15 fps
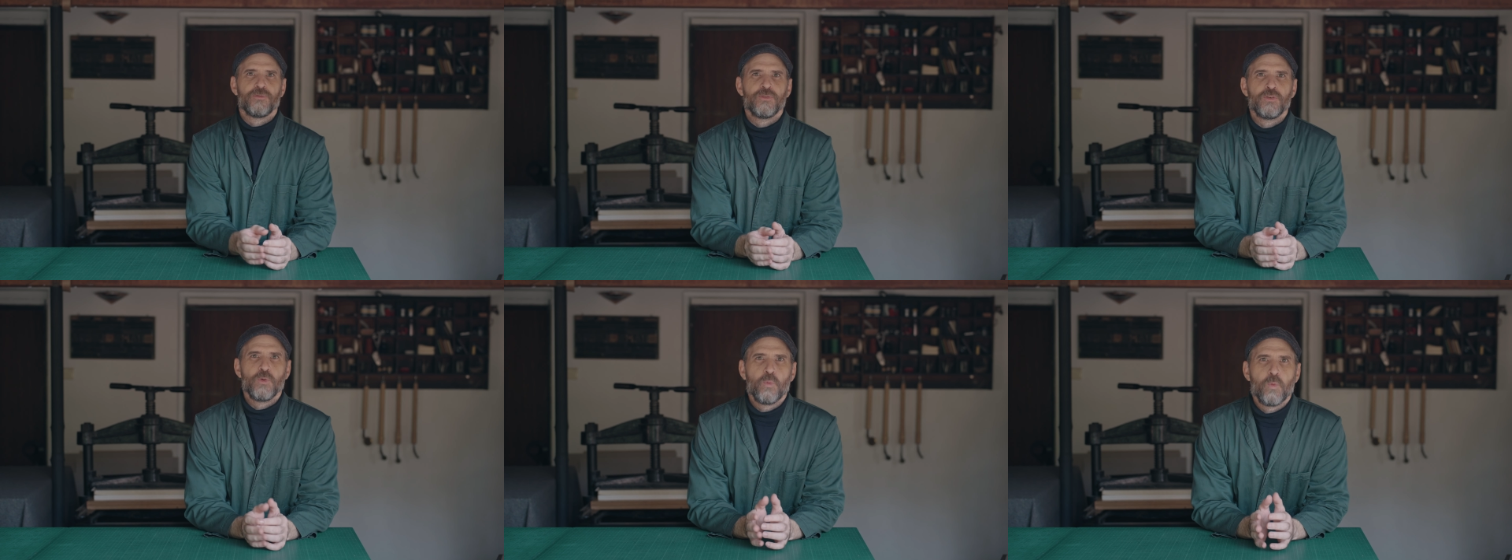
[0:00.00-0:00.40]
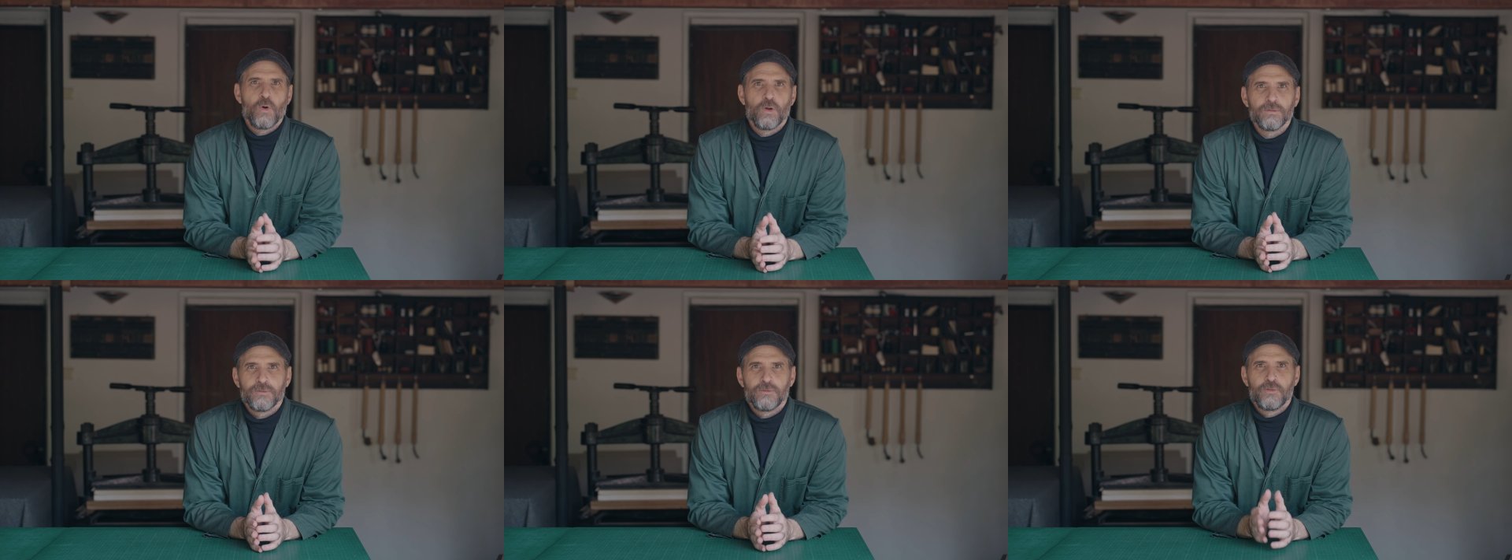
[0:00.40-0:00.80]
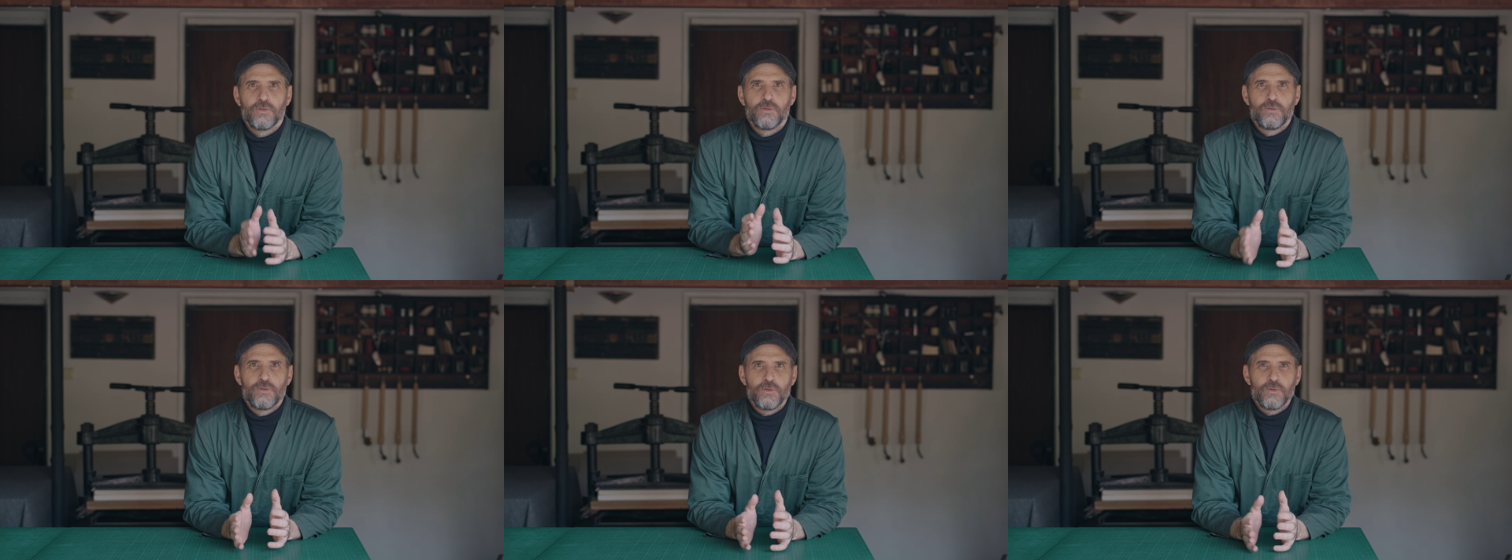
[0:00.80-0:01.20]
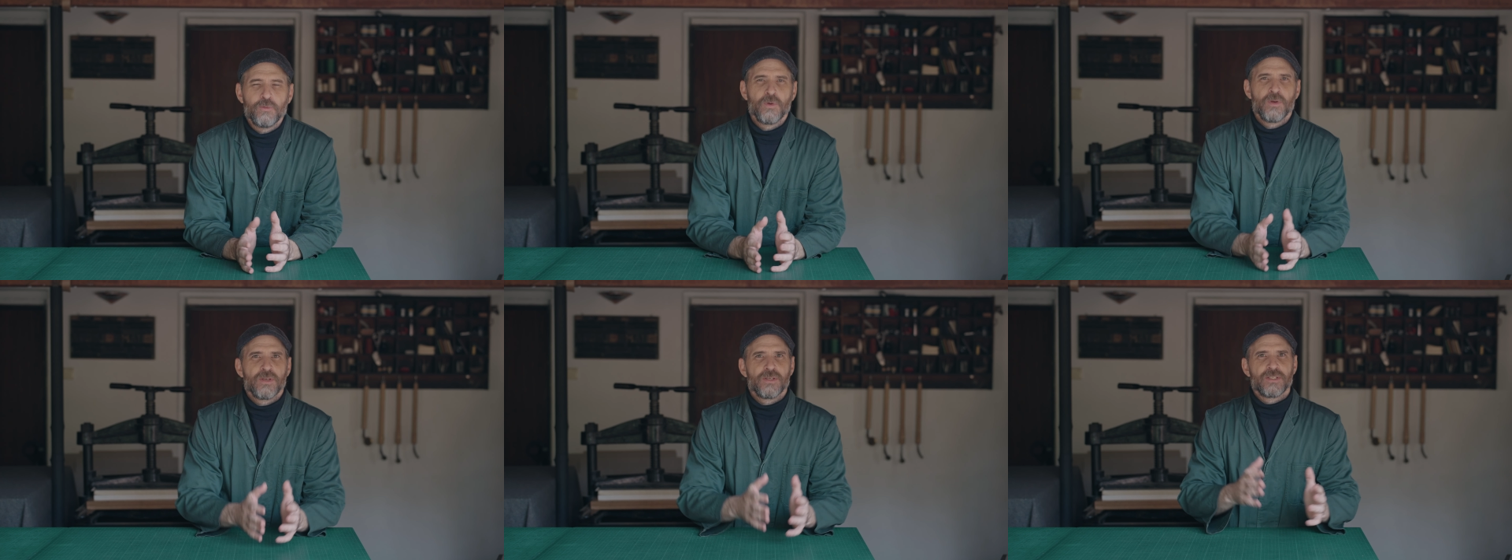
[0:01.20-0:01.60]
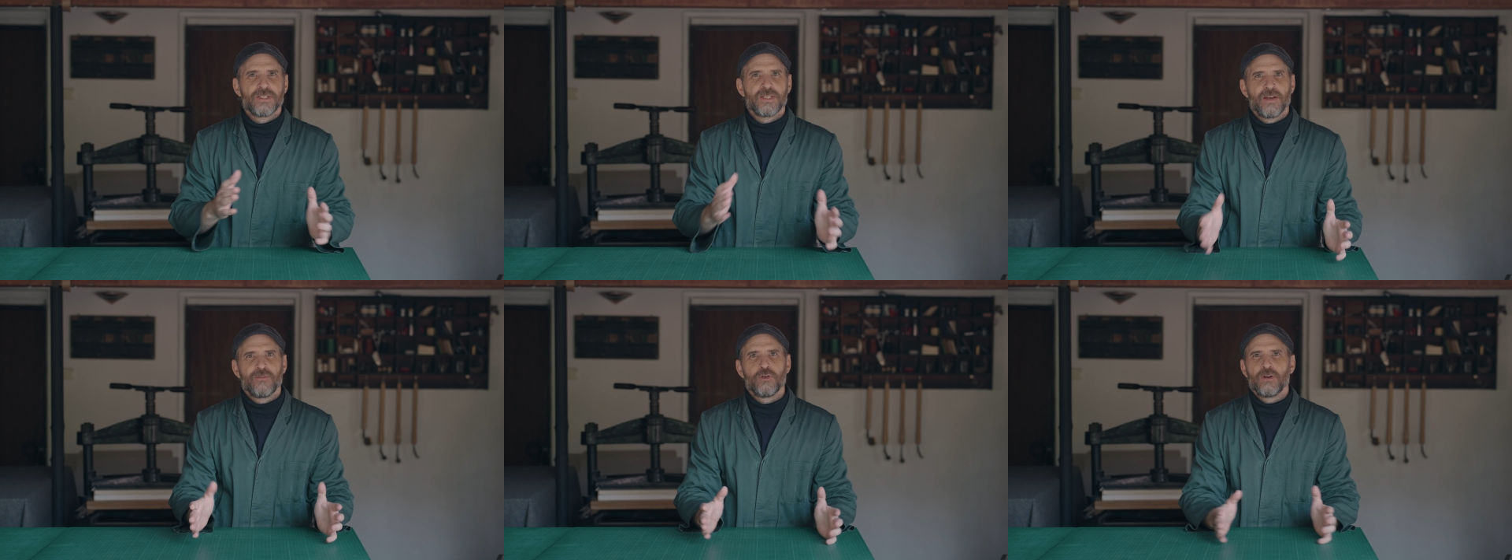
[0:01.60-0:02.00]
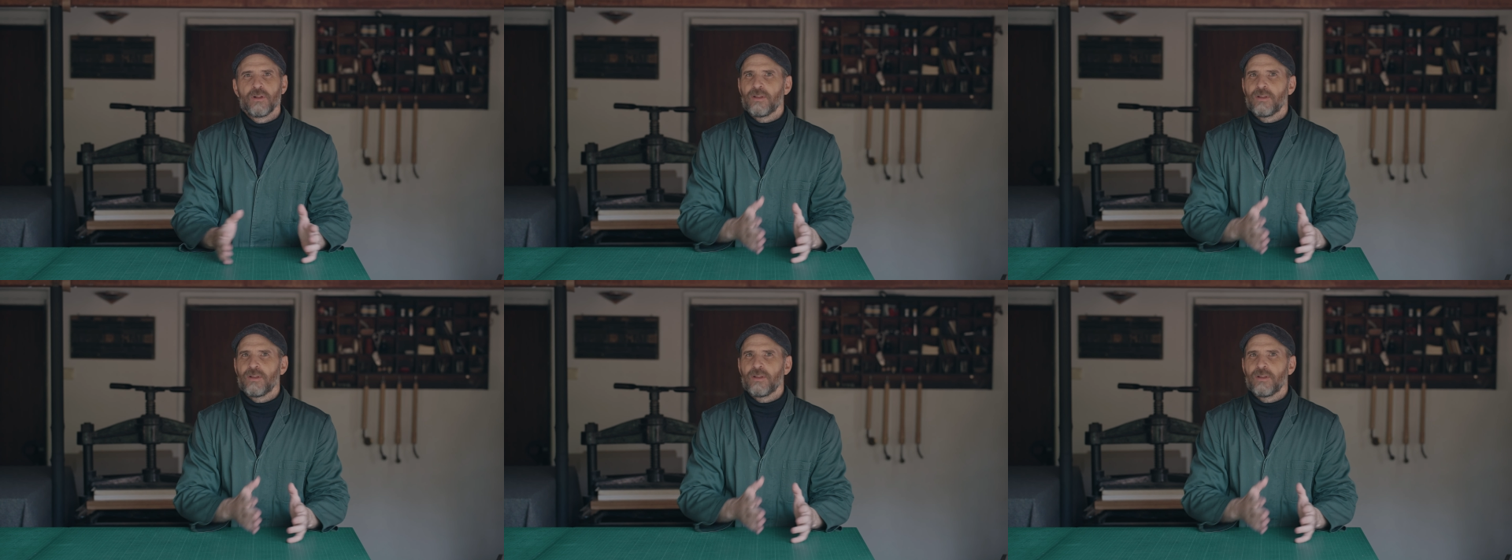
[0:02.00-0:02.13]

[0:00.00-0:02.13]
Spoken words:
you want to do several,